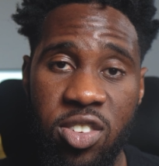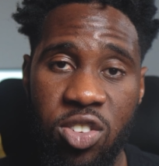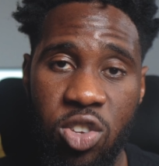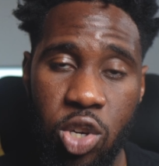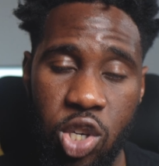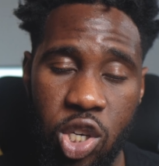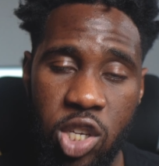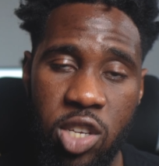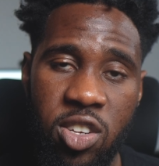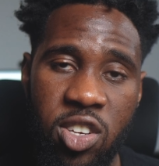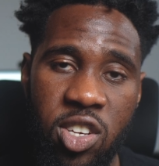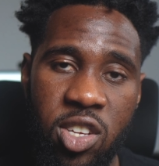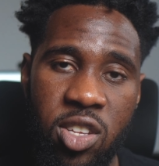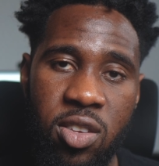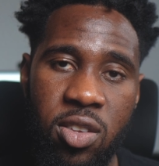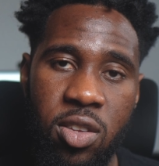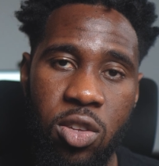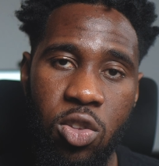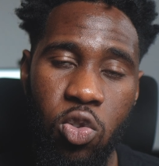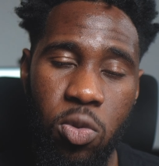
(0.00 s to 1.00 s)
is your cheat
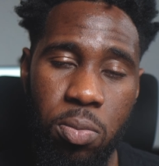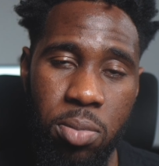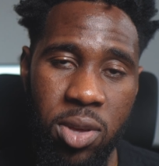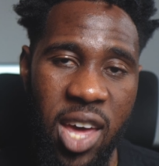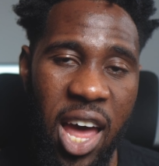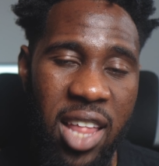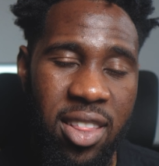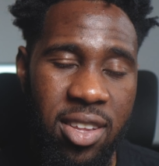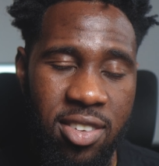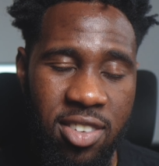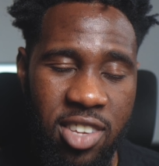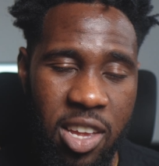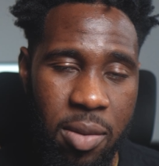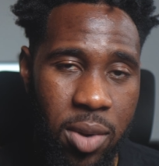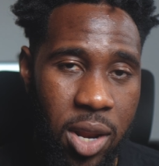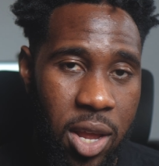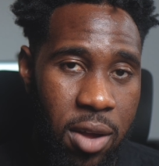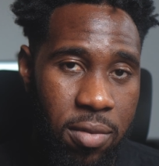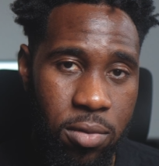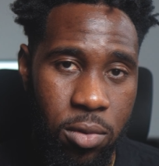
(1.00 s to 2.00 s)
sheet to be at the
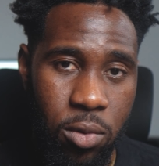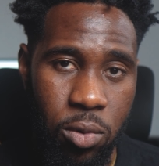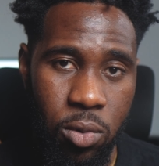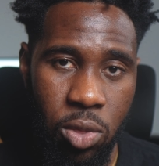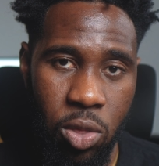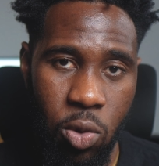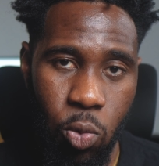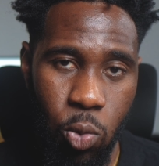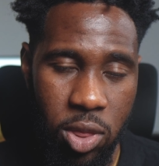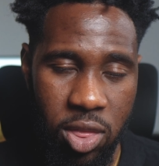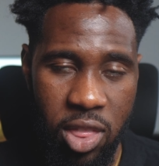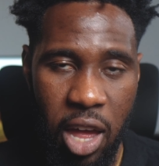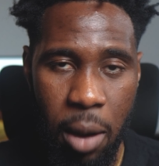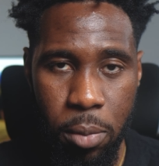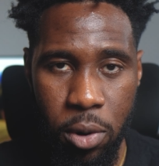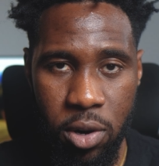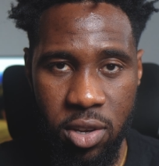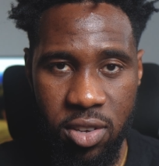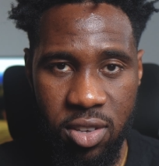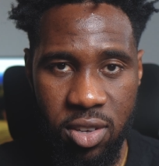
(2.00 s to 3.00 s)
same level with
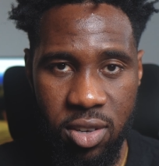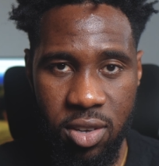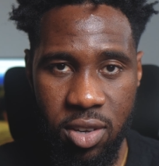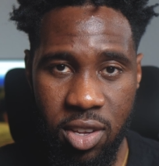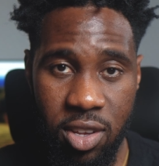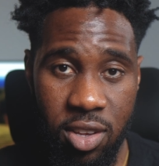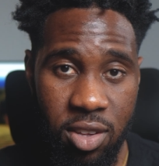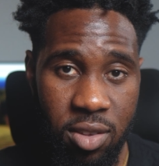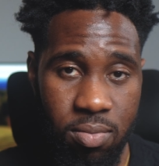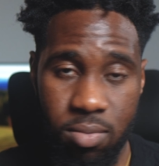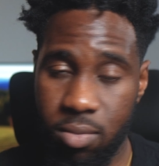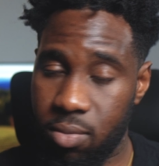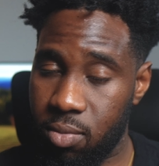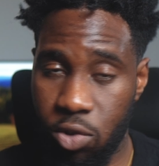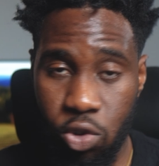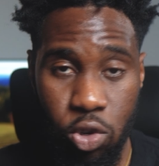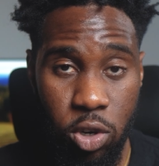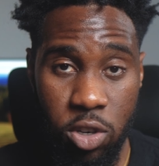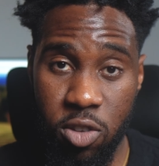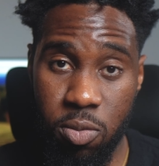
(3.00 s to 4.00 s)
that person.
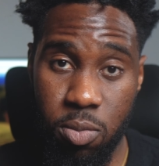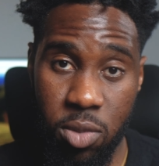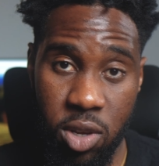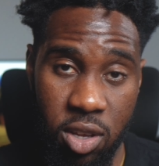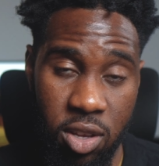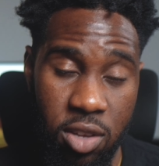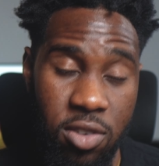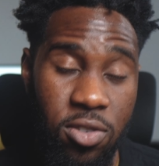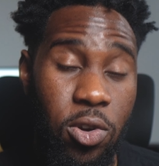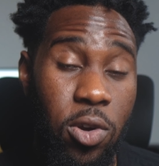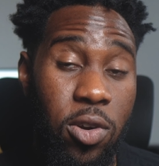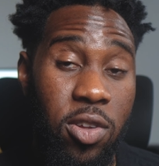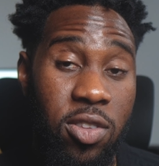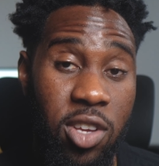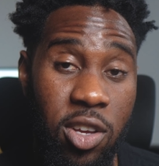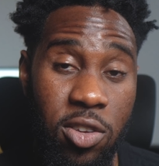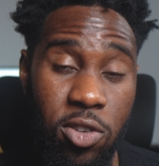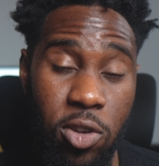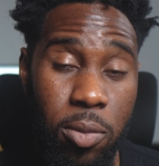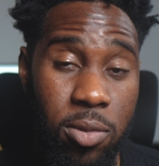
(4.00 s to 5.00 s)
Trust me, it's going to
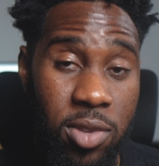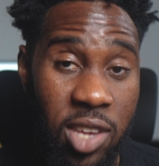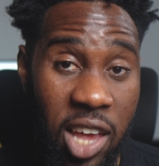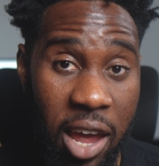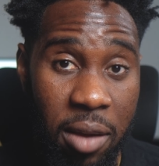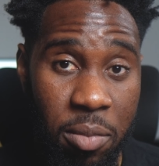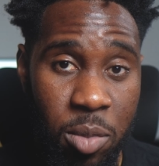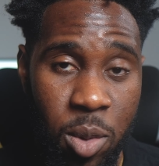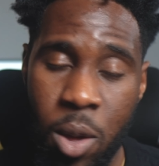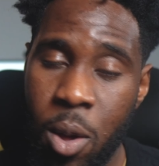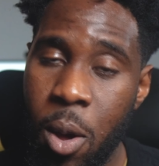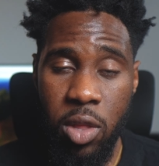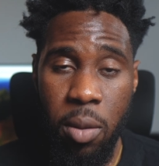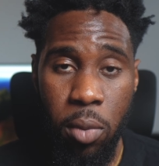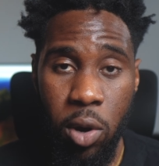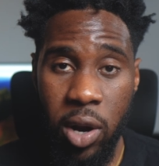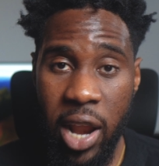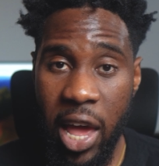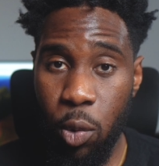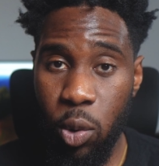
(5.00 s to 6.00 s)
take some time.
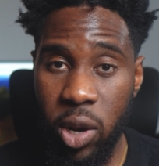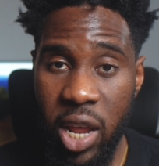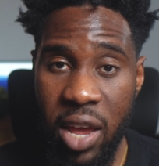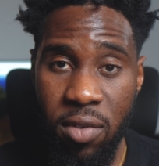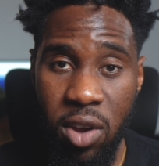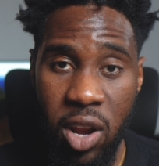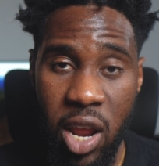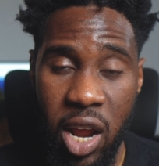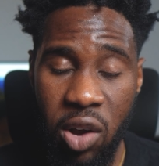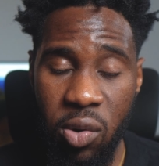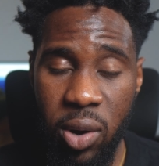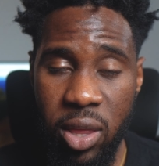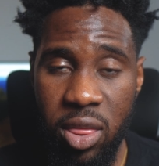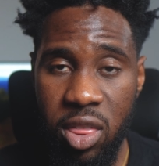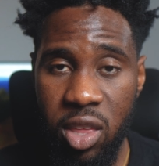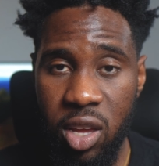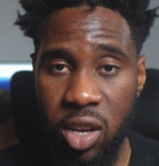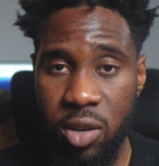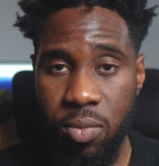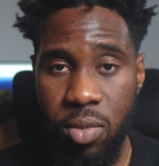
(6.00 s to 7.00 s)
But like with every other great
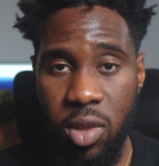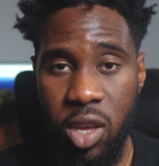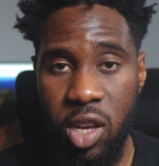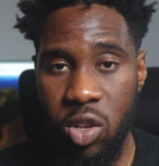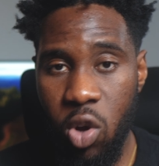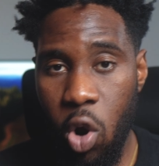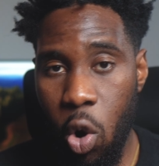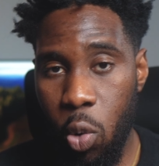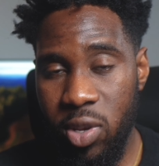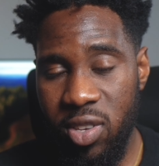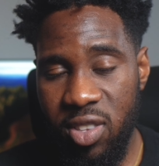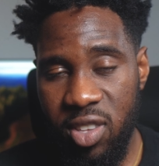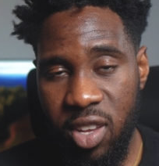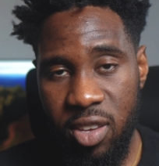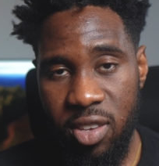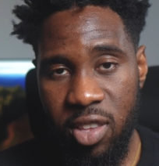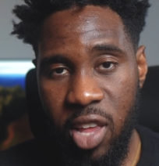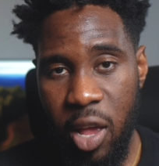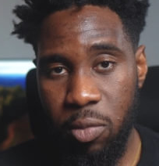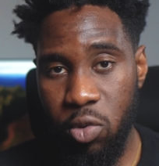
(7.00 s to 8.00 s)
thing, it always
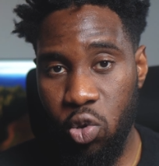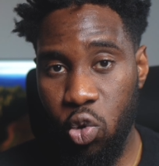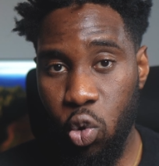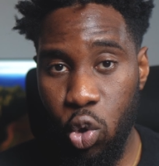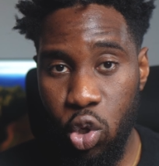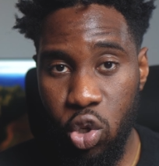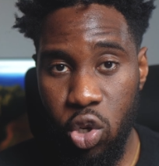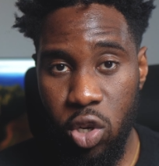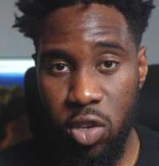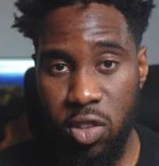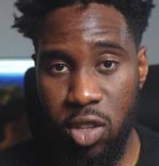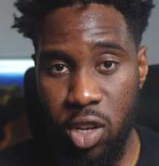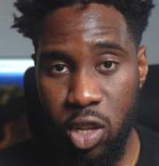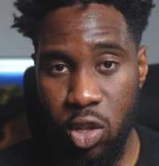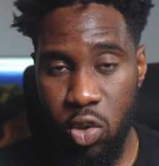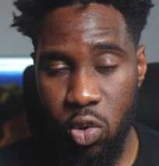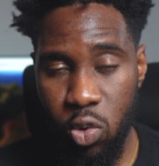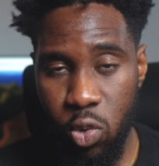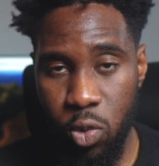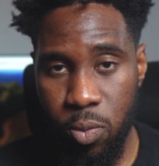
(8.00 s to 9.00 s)
takes time. So you just
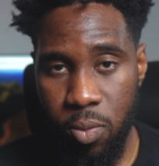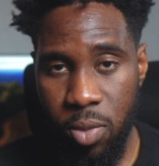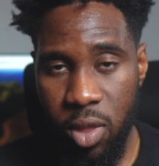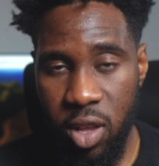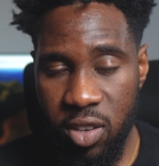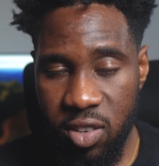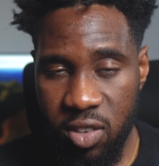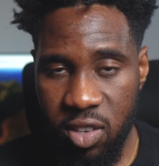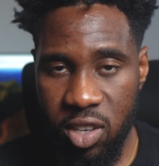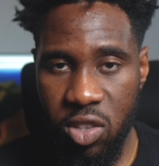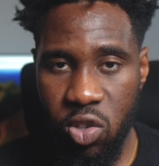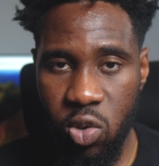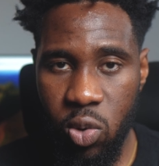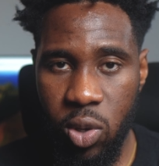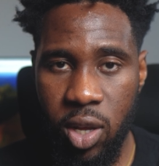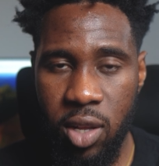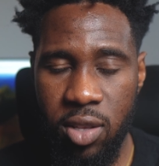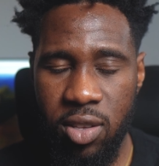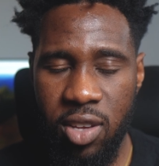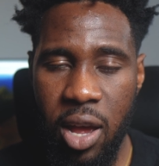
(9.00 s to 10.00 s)
need to stick to
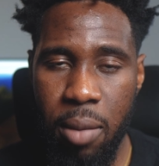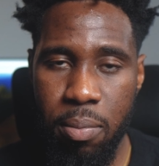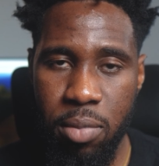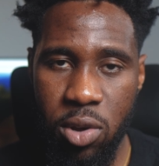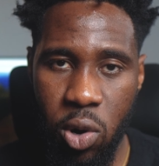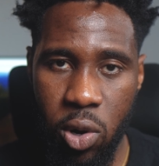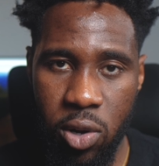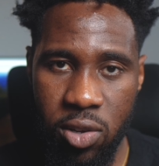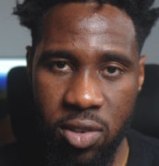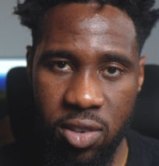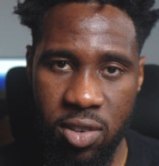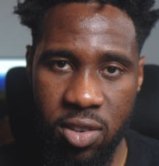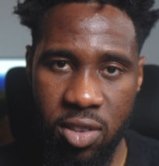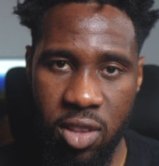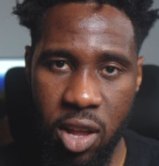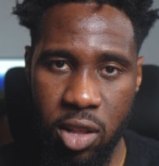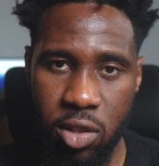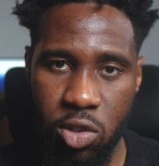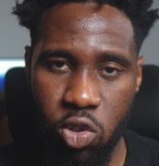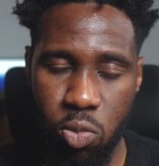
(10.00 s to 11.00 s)
it and be
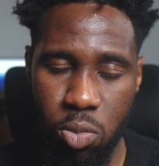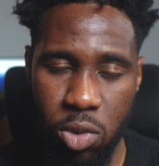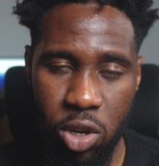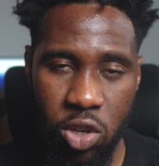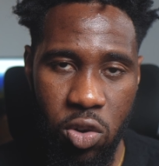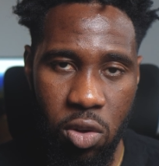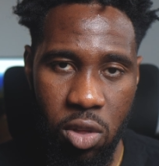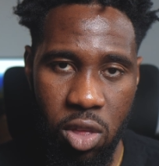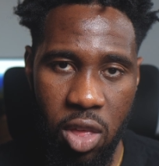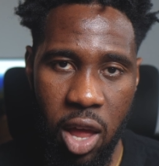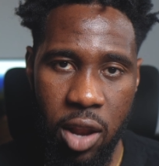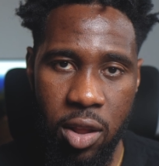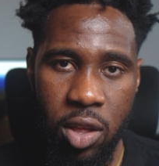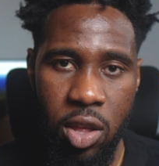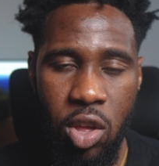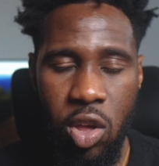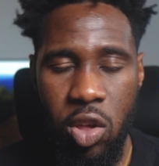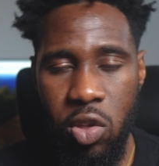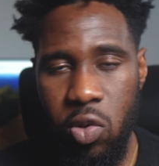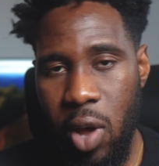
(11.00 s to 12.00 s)
consistent to make sure that
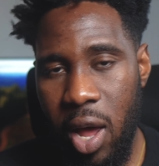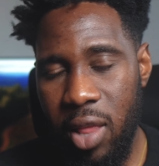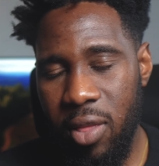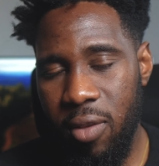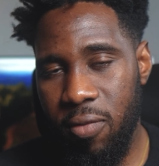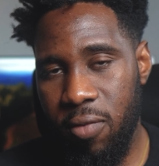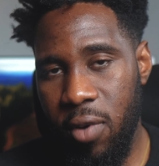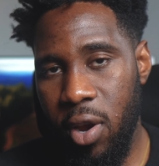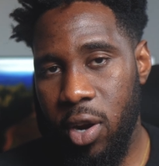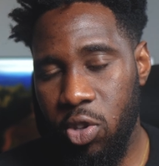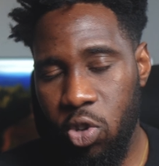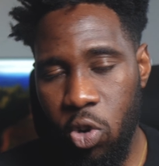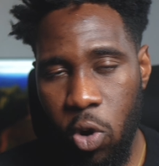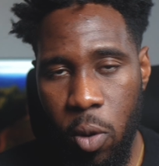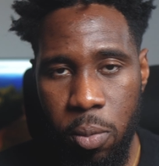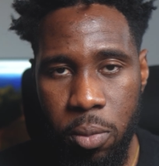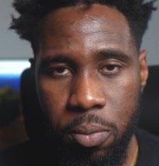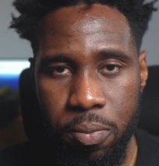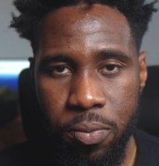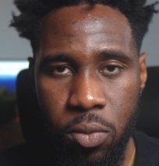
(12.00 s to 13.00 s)
you're at the very
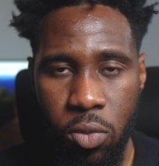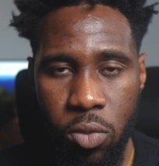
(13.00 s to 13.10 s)
top